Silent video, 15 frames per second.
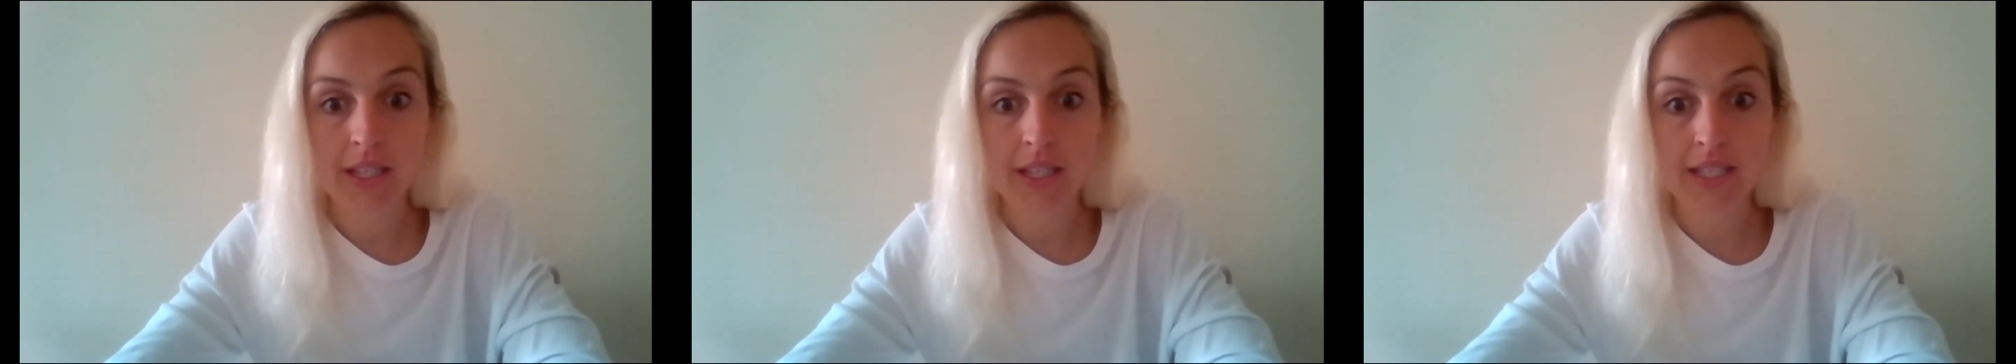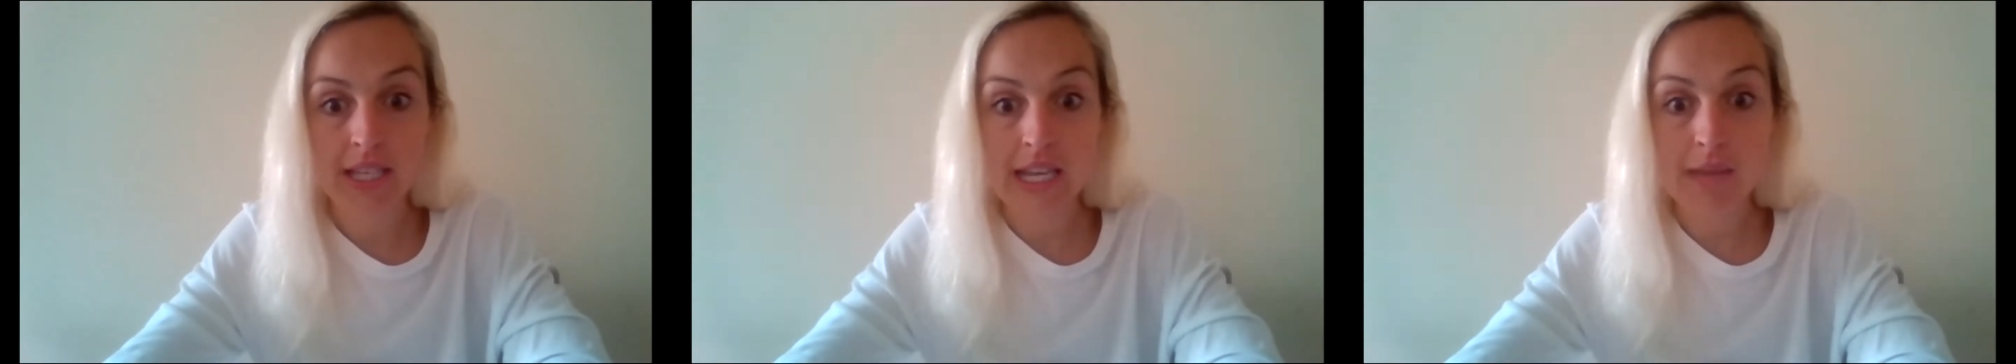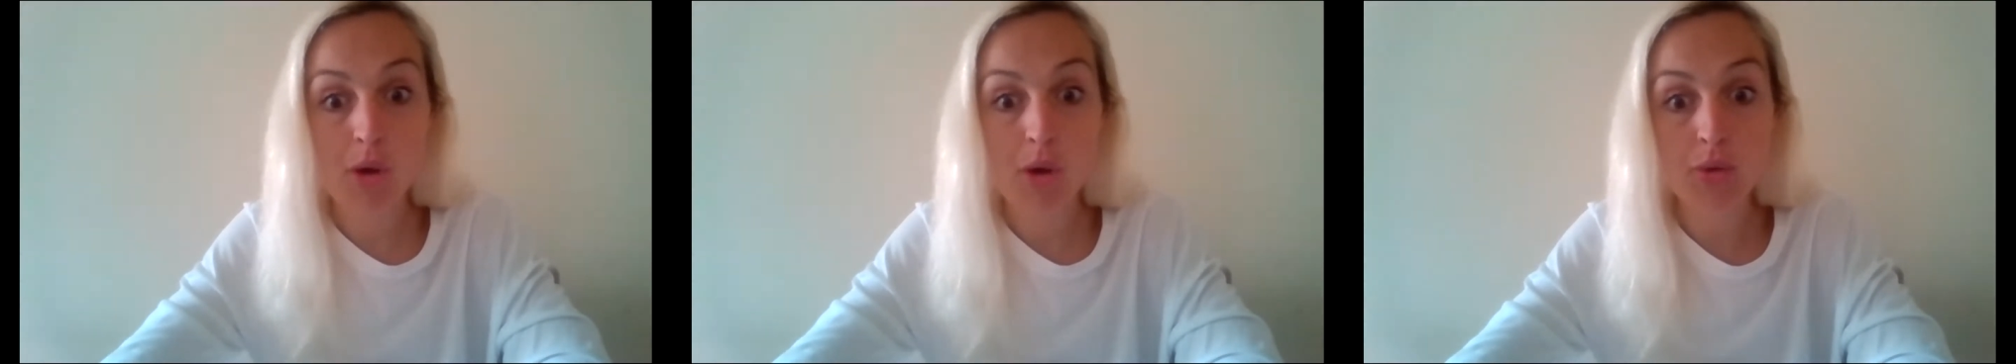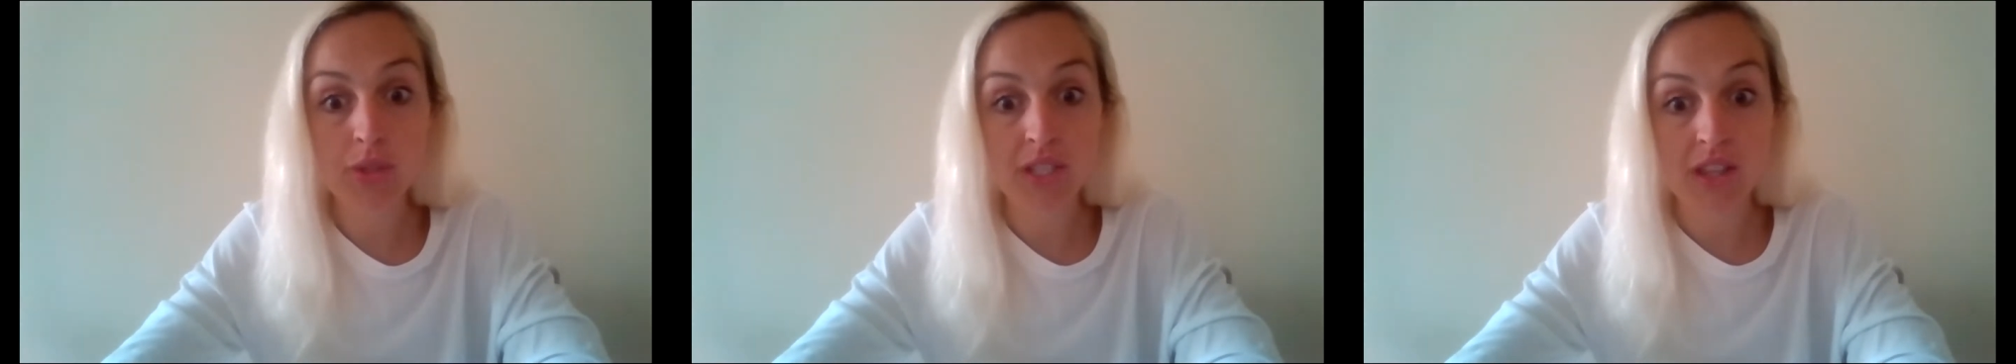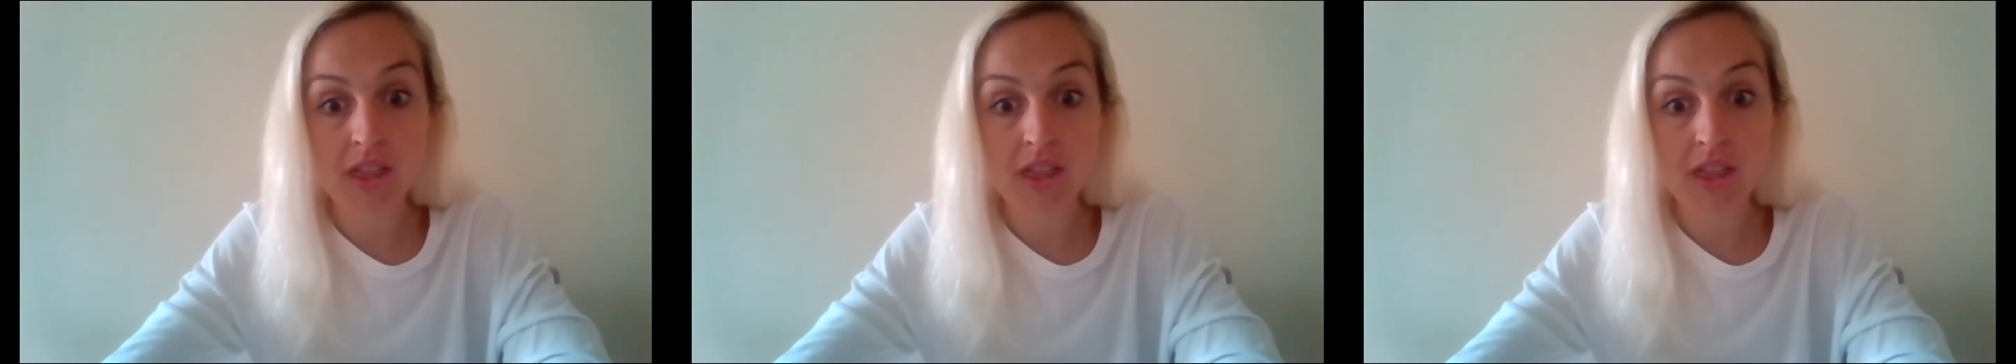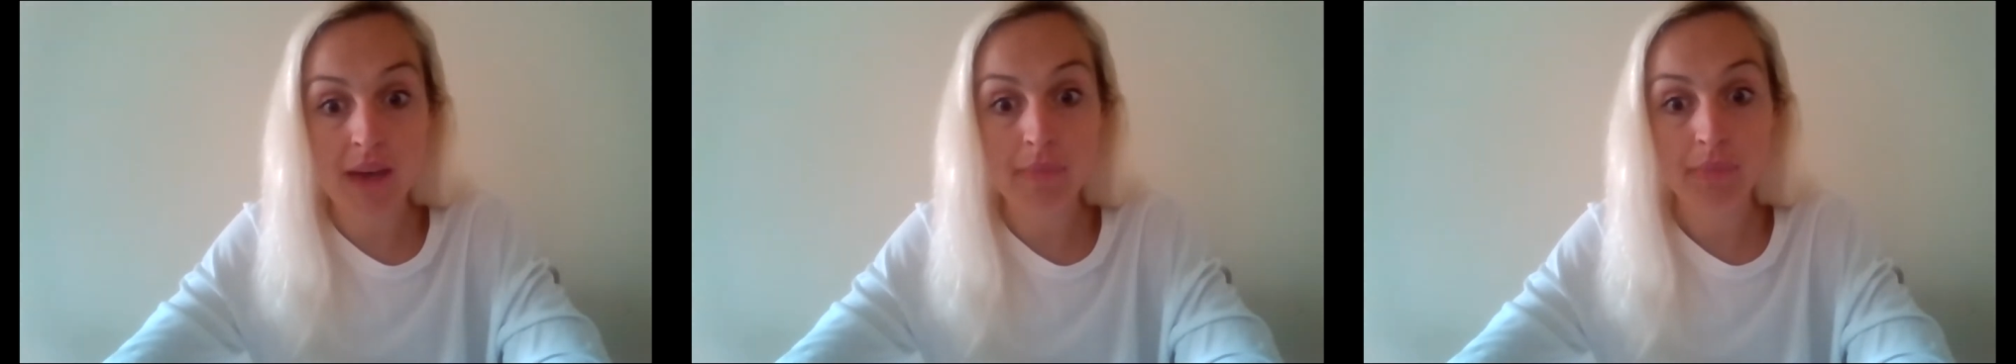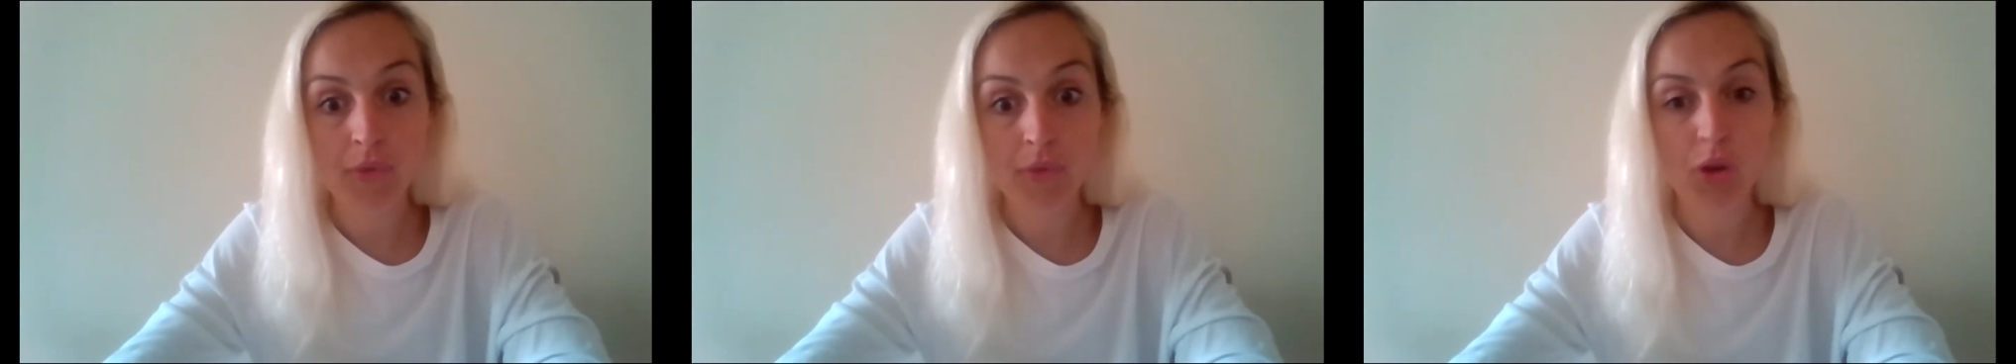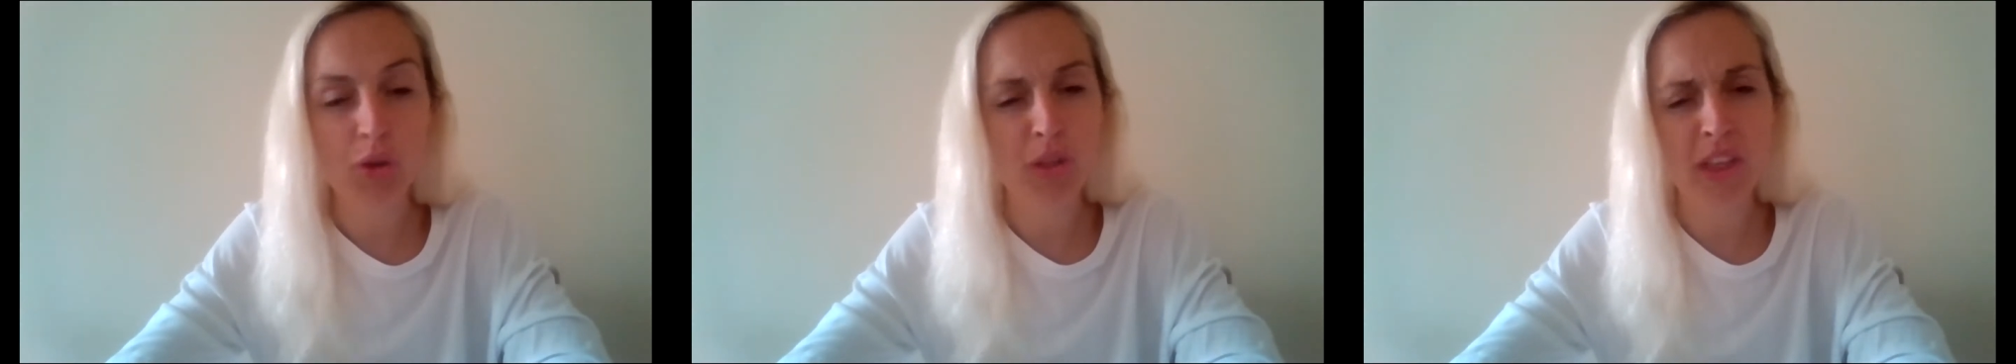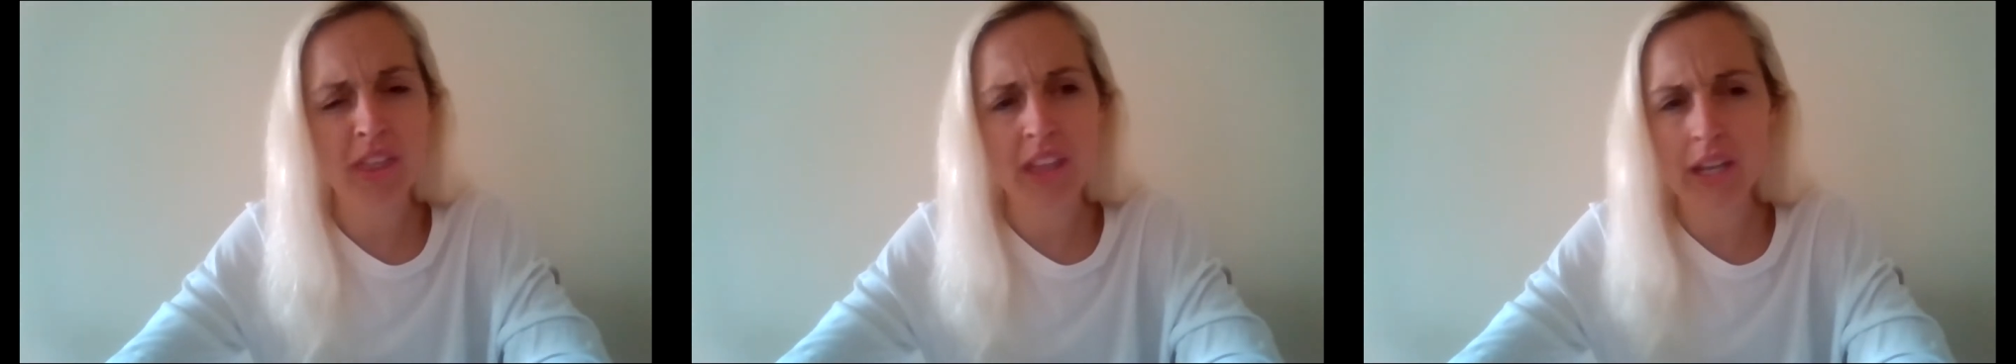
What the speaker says: team older than them or than their